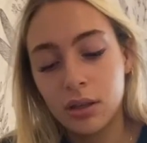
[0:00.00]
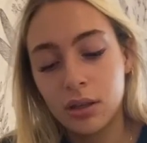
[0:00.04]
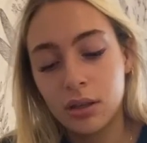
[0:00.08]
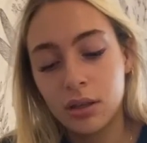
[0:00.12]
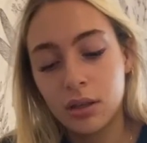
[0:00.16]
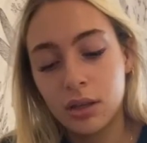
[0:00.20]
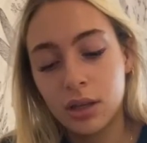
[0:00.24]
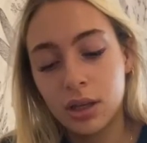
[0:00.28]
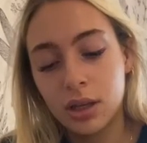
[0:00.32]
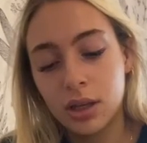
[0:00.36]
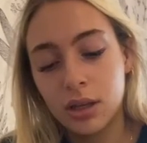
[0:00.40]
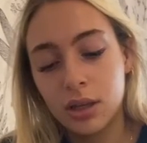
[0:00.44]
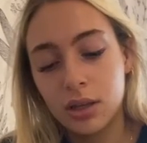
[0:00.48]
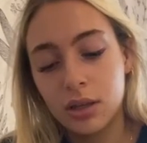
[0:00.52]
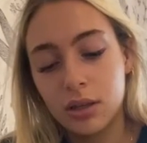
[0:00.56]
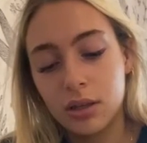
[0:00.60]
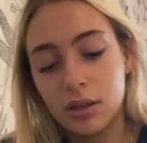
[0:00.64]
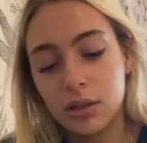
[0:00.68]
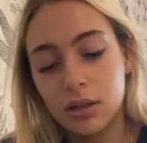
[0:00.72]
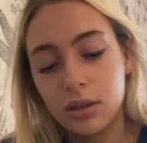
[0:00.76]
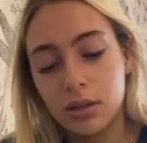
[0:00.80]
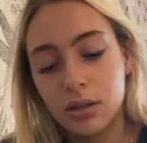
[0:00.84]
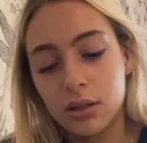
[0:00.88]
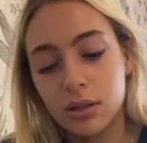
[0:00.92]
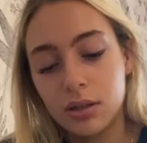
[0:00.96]
Okay.
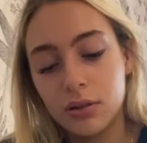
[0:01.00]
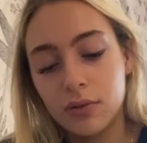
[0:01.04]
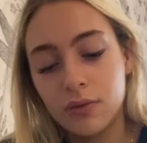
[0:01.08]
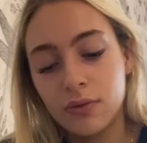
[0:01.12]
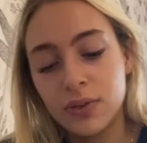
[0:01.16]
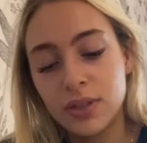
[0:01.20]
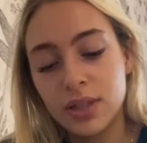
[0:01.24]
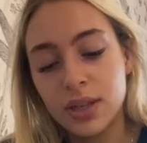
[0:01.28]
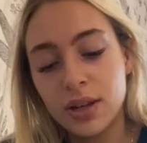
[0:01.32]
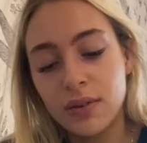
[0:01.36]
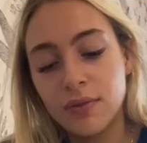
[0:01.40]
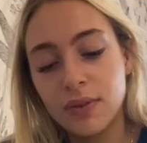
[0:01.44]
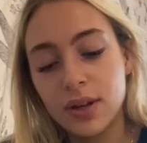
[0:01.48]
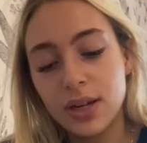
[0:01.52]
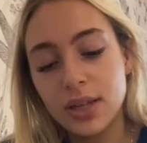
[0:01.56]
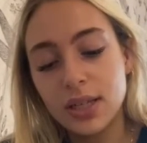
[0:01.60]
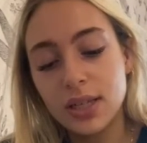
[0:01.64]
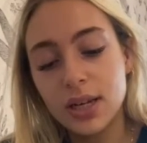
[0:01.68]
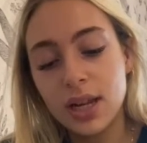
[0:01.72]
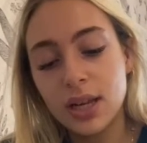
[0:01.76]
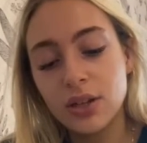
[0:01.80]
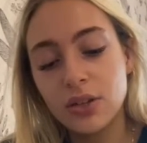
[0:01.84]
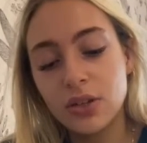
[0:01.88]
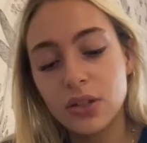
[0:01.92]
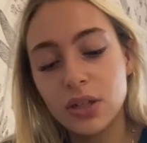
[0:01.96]
For some reason,
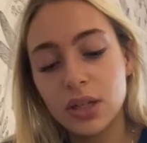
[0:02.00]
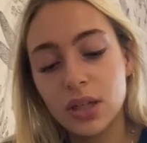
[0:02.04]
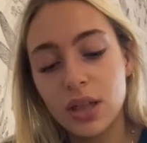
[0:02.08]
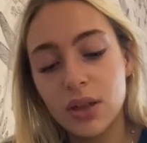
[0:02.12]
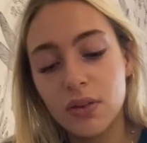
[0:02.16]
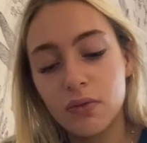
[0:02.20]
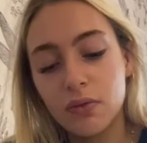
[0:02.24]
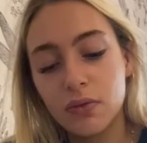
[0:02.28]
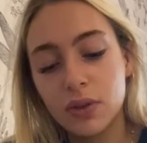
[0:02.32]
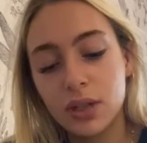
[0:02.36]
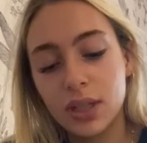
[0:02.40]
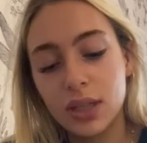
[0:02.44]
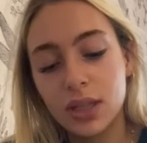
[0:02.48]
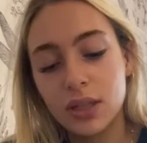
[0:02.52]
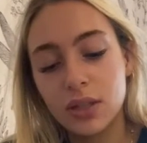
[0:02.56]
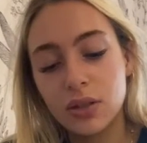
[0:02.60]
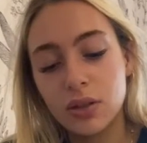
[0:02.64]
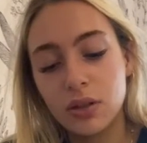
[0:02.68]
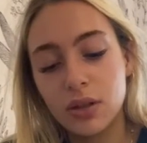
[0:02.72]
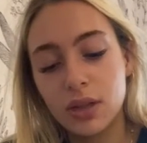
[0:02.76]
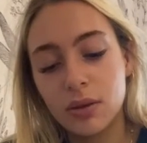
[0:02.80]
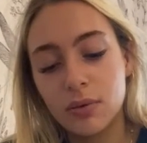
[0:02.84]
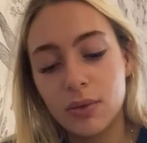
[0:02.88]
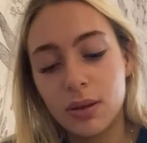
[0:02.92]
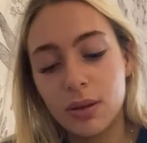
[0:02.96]
I used to love really
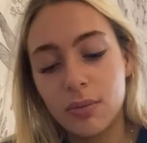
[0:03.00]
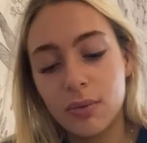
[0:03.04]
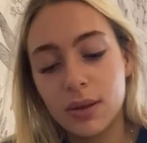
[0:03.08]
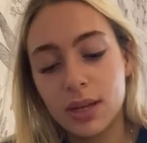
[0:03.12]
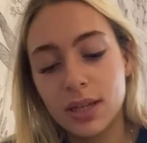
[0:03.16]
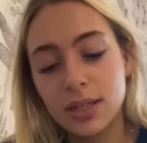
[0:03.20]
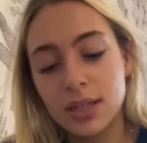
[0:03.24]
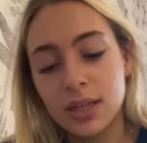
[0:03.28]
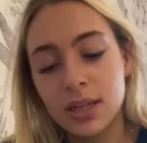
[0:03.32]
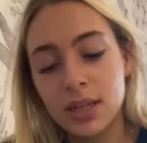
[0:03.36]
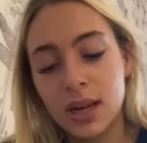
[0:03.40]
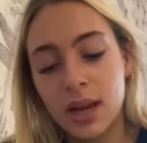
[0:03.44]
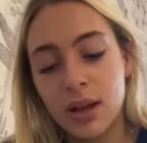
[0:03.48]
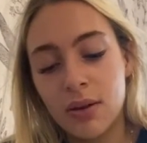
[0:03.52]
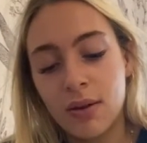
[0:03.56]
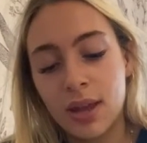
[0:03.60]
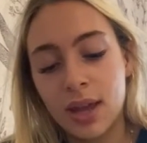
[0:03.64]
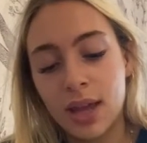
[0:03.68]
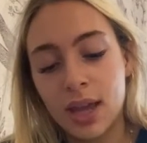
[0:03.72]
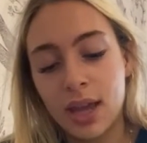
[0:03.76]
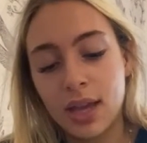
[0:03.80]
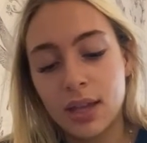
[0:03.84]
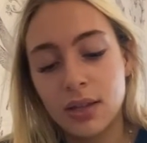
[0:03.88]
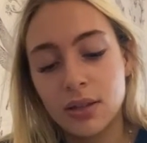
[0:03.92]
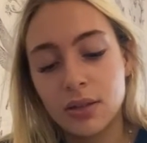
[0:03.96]
soggy Weet-Bix and now I
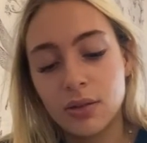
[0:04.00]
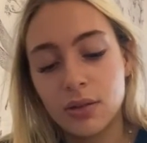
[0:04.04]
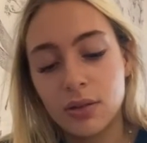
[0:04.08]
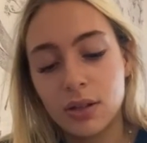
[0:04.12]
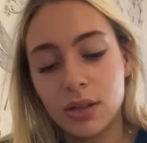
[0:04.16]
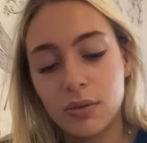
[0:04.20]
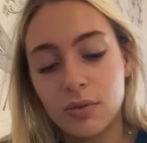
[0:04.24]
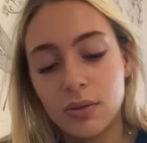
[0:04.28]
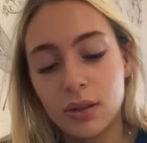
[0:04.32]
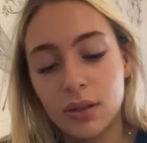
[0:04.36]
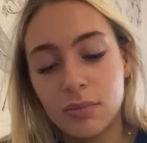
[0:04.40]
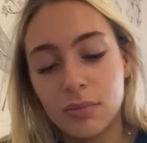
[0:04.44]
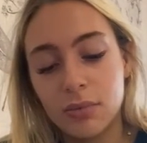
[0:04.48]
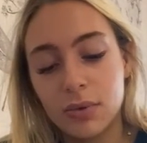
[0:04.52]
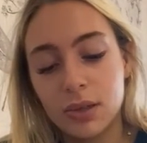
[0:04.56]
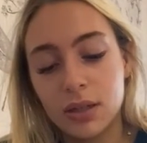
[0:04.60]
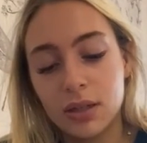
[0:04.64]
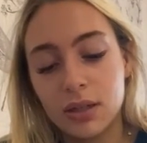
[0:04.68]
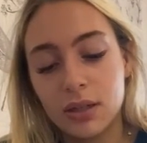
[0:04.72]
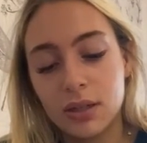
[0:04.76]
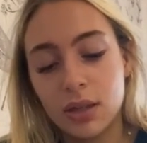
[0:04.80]
hate soggy Weet-Bix.